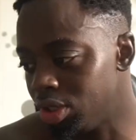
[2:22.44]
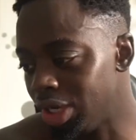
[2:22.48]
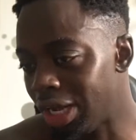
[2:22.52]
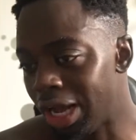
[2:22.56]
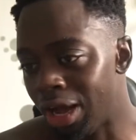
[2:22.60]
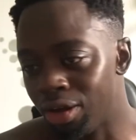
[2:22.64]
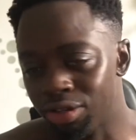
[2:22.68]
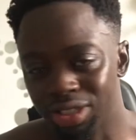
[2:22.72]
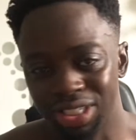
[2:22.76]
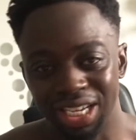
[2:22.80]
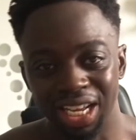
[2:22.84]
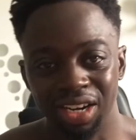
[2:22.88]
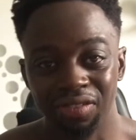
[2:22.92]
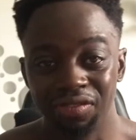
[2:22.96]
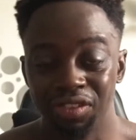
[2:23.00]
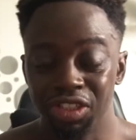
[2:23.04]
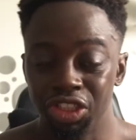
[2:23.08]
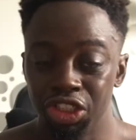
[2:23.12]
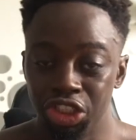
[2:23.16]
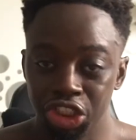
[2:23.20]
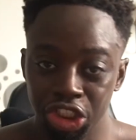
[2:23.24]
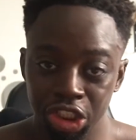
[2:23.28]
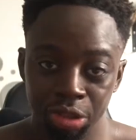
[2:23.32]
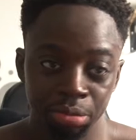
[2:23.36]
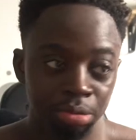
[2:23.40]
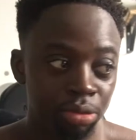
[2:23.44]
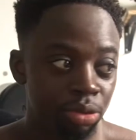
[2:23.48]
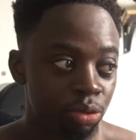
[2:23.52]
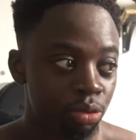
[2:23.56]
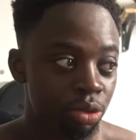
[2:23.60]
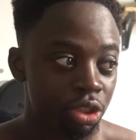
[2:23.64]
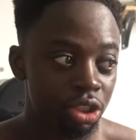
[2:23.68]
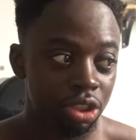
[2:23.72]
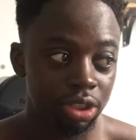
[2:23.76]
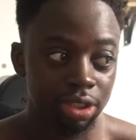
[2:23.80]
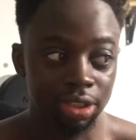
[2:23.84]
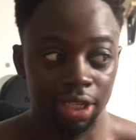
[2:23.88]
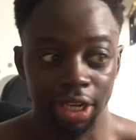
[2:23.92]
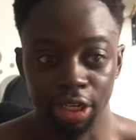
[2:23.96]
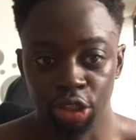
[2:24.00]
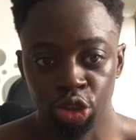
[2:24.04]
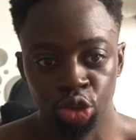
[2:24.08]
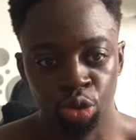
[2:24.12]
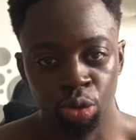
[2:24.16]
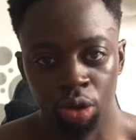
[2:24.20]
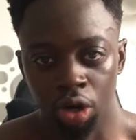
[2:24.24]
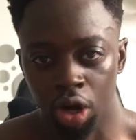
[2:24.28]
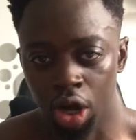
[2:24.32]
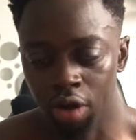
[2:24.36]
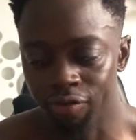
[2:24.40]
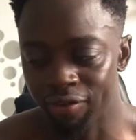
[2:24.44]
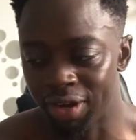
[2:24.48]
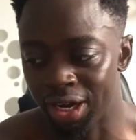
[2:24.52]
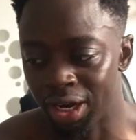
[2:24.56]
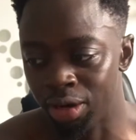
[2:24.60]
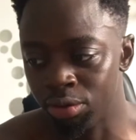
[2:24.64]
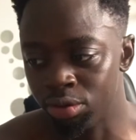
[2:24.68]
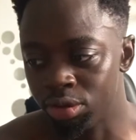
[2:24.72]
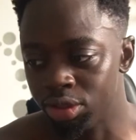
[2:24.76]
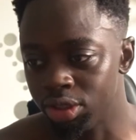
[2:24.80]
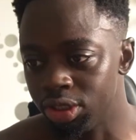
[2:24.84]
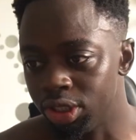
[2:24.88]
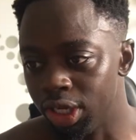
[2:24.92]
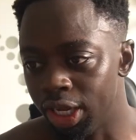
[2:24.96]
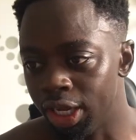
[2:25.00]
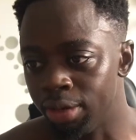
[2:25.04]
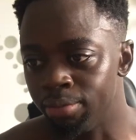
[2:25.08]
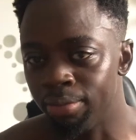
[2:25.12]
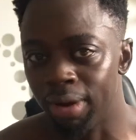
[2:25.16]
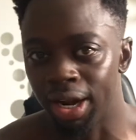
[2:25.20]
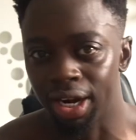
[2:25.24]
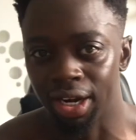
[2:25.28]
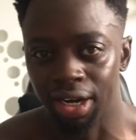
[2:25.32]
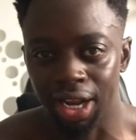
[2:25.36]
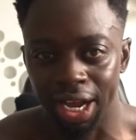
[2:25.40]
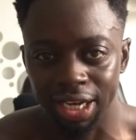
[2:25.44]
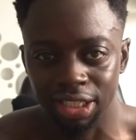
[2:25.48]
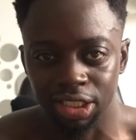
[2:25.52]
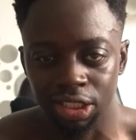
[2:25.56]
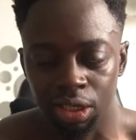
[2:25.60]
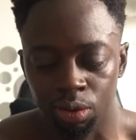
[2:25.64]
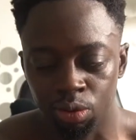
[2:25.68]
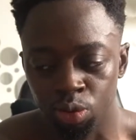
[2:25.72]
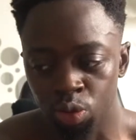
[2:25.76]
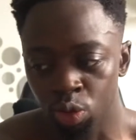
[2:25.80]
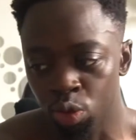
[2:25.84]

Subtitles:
Outside of the gym, which is like 2.5 hours, and my nighttime